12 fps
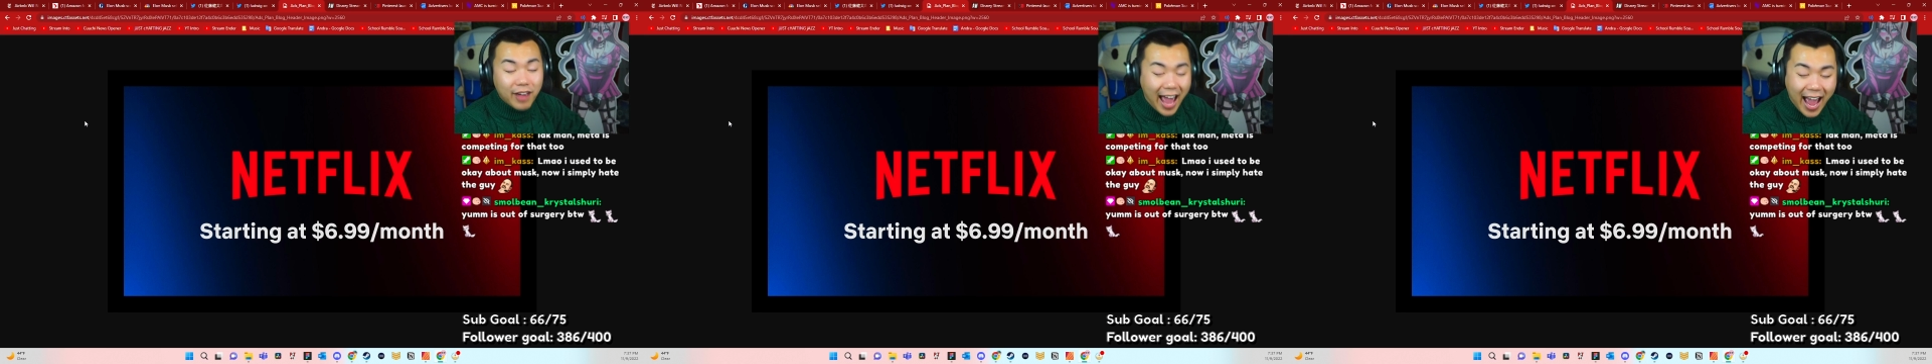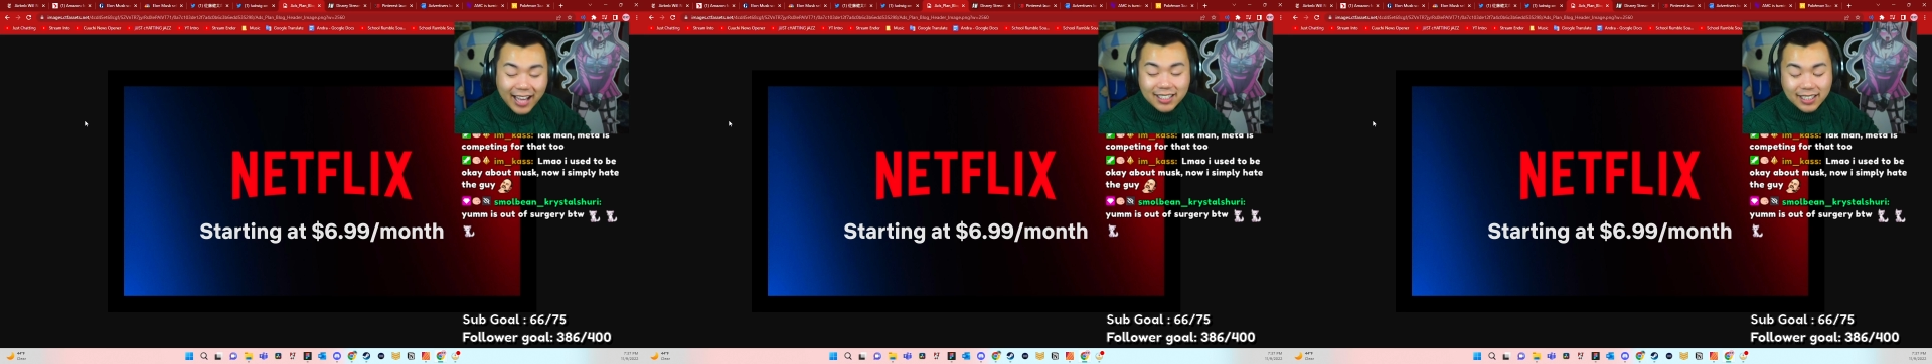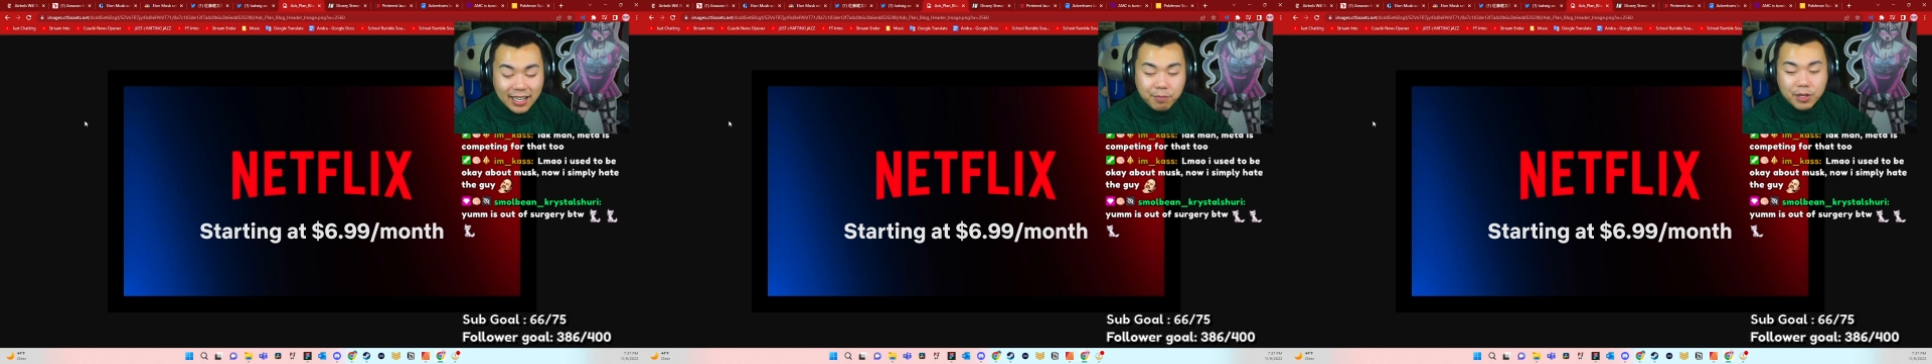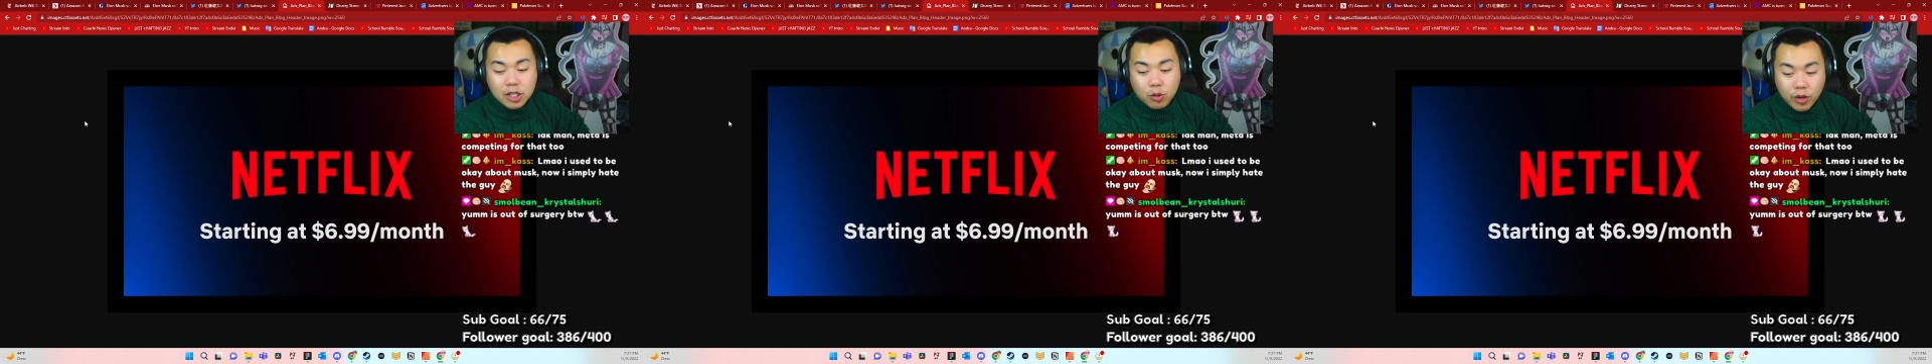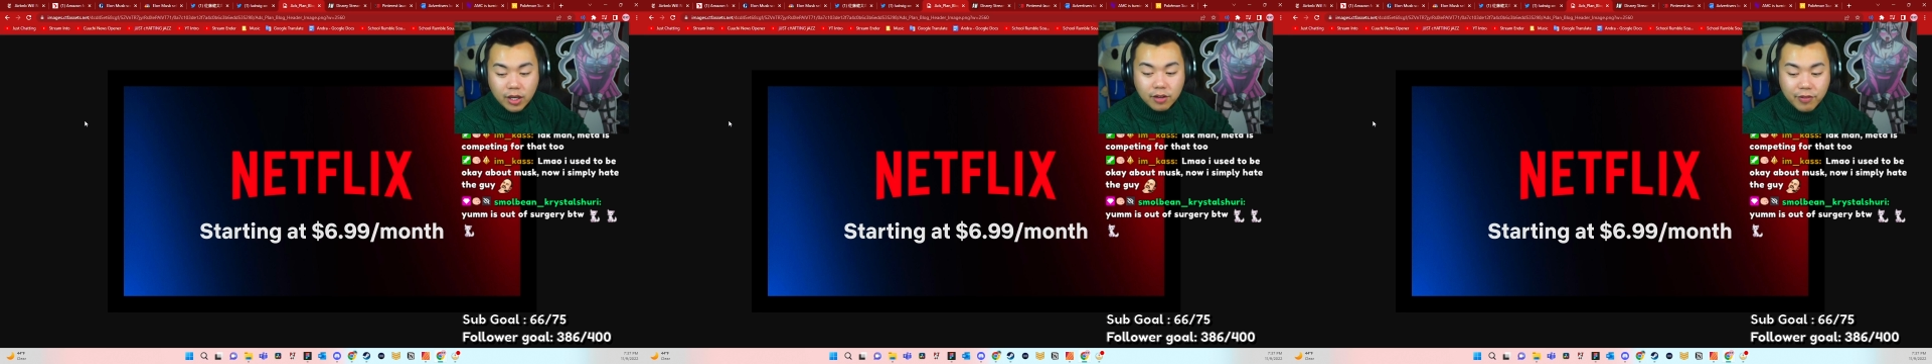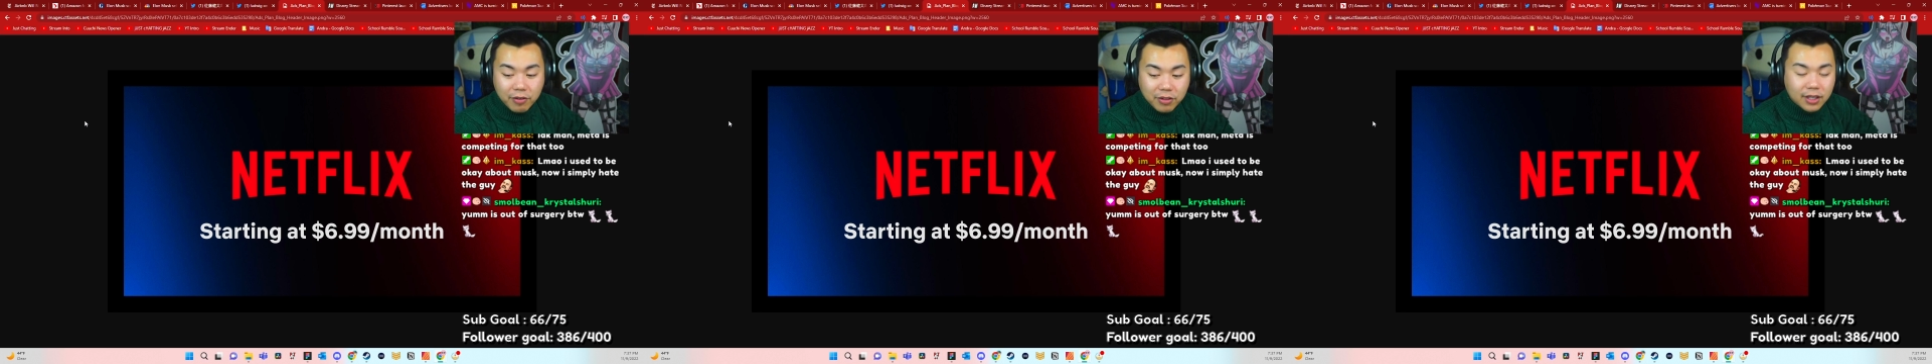ads in between of
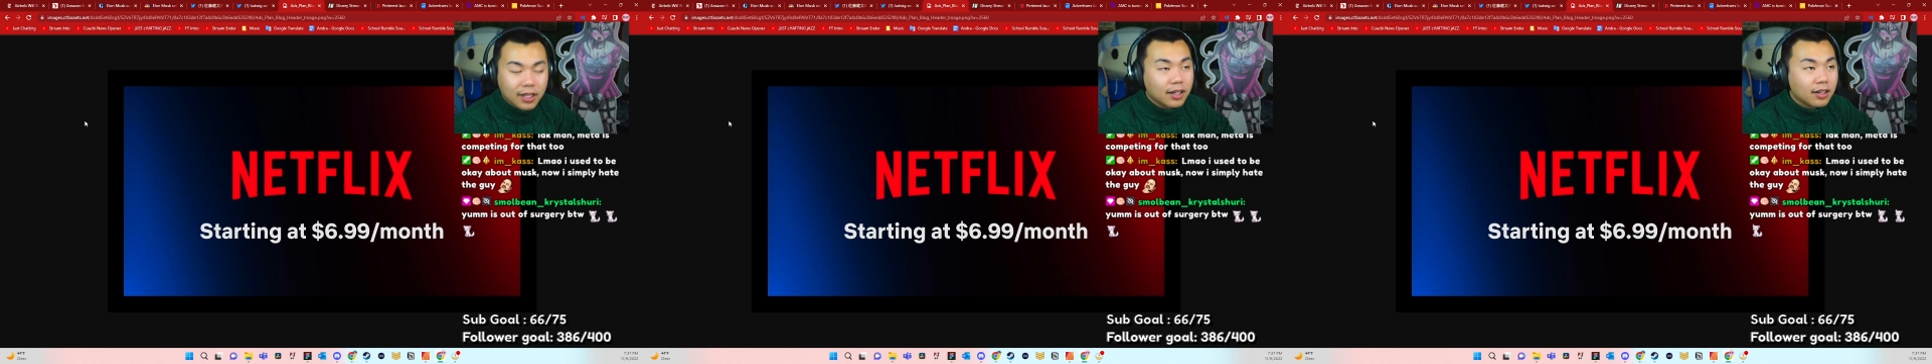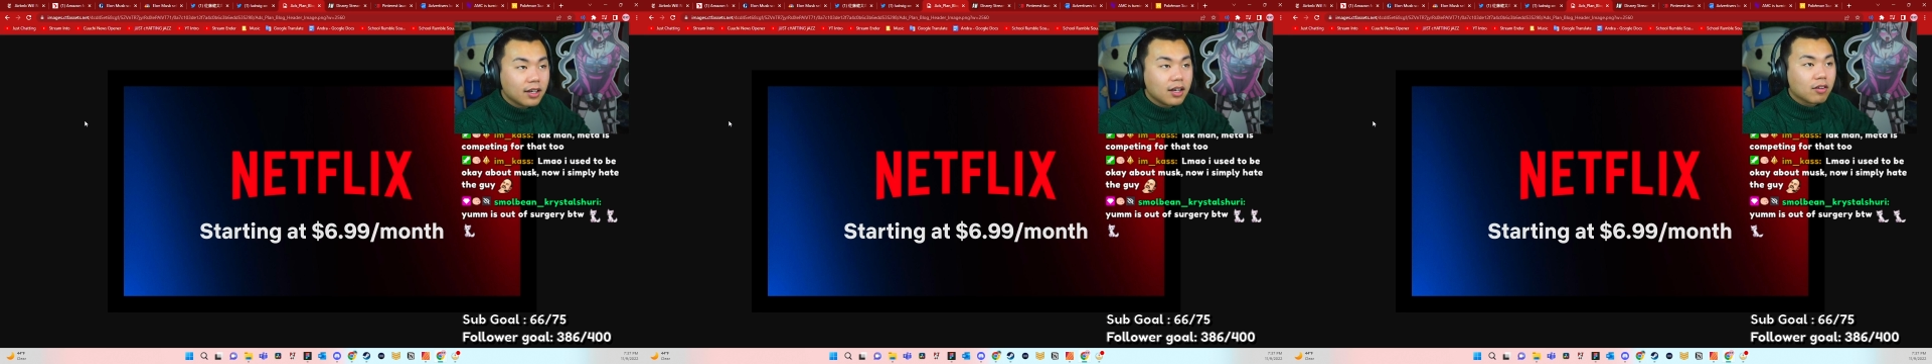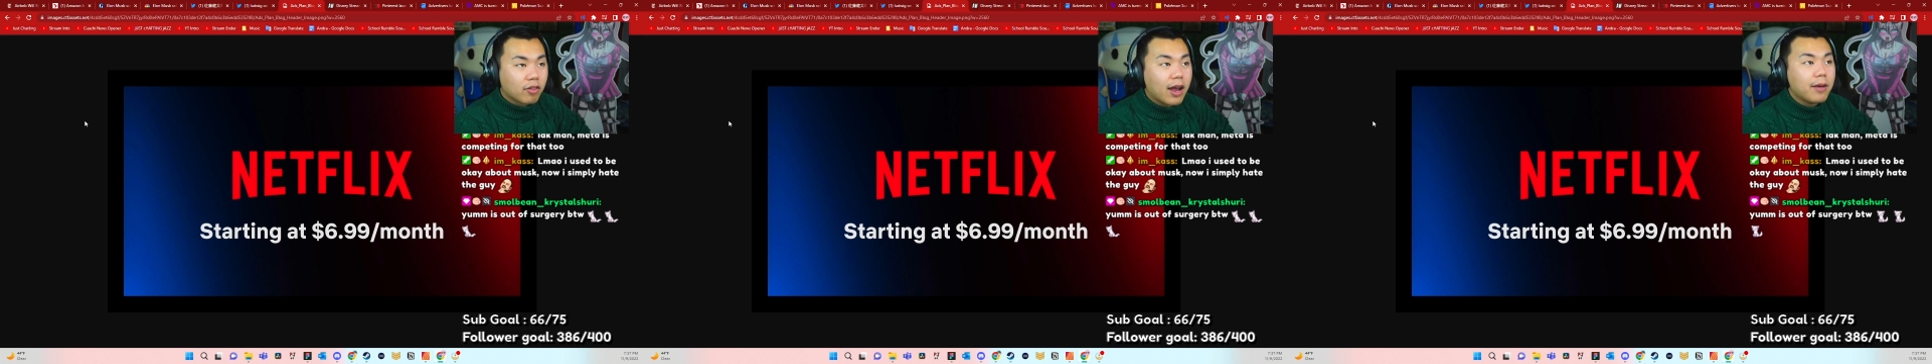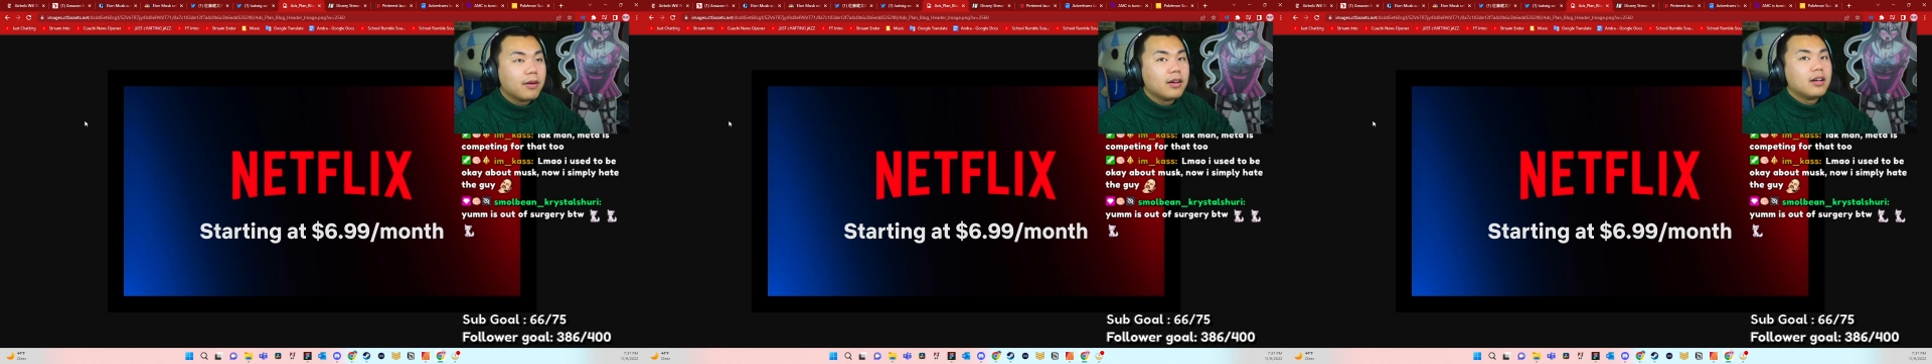everything, right?